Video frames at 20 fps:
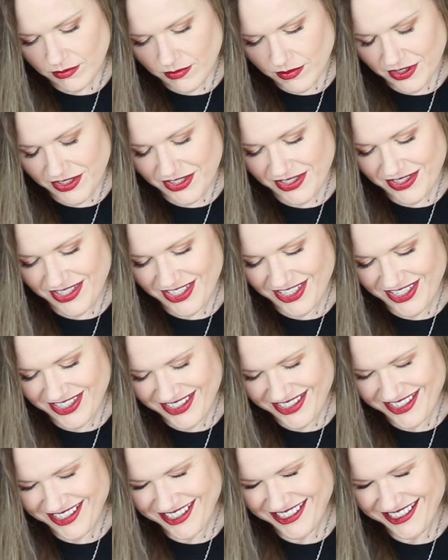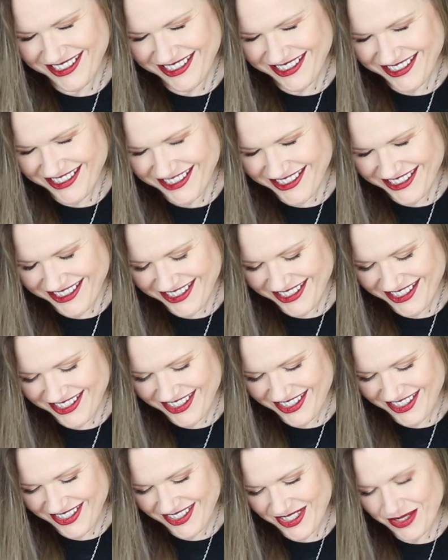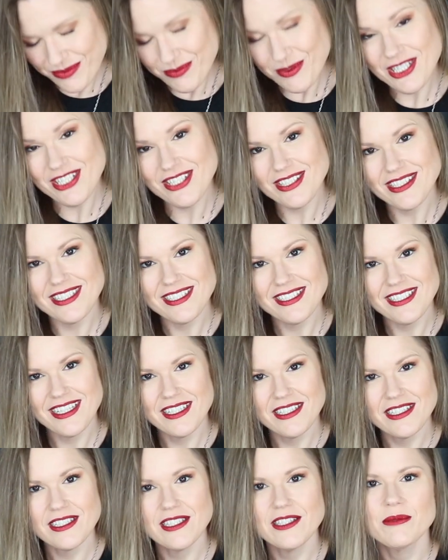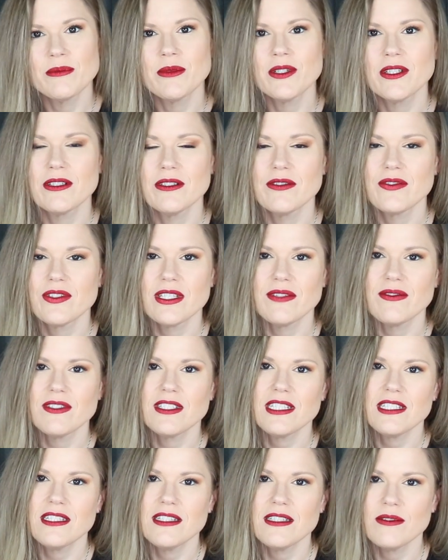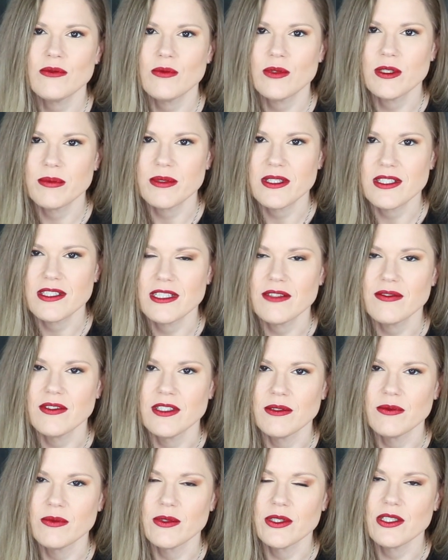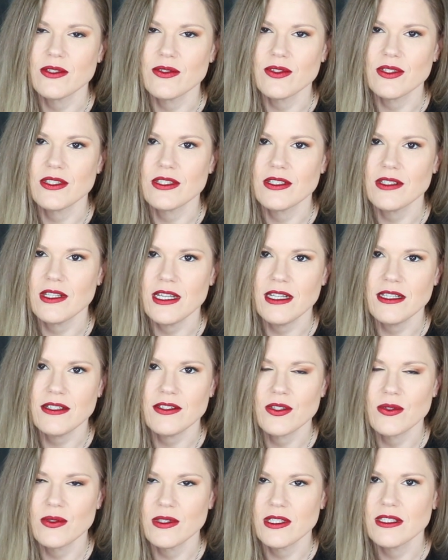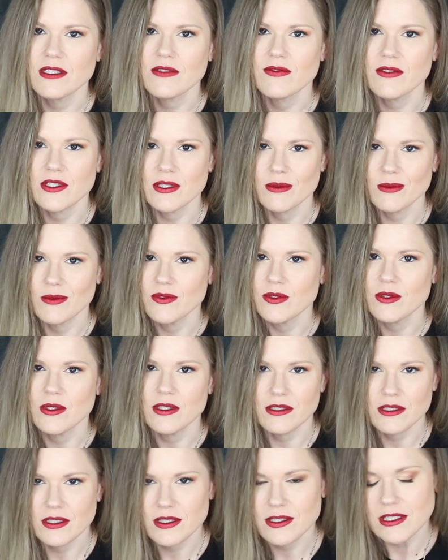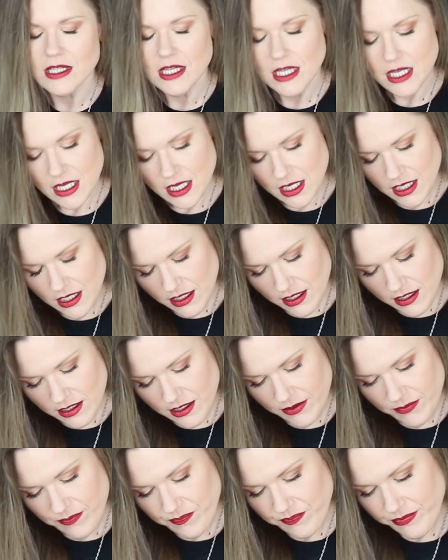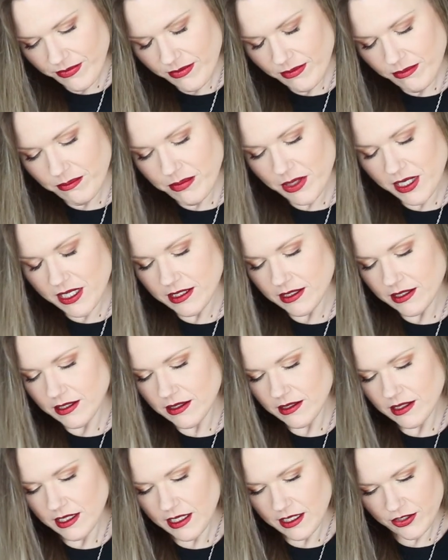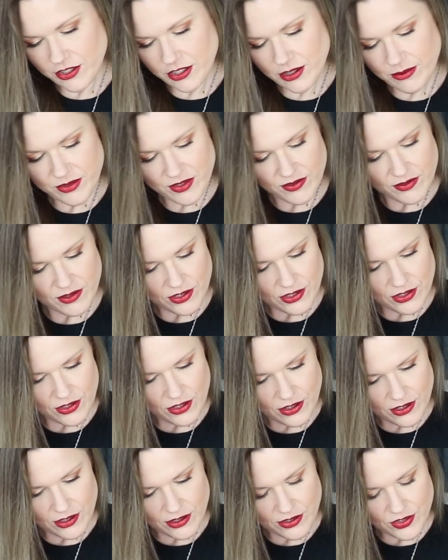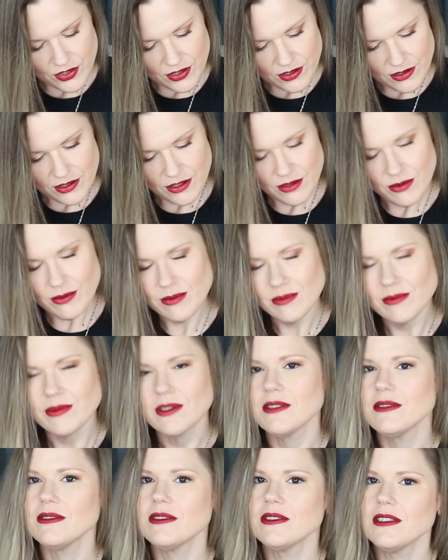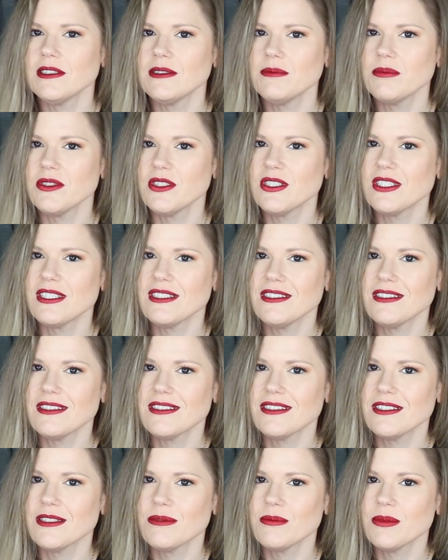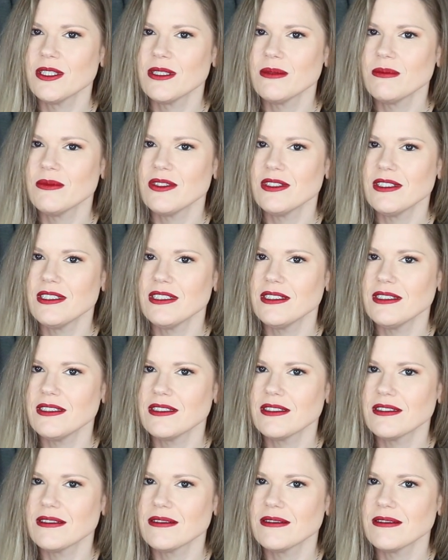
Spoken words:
The stars, which is technically the marker of 17. 1 plus 7 reduces to 8. So again, for some of you, August. But in terms of the stars, you... Oh, High Priestess at the bottom of the deck.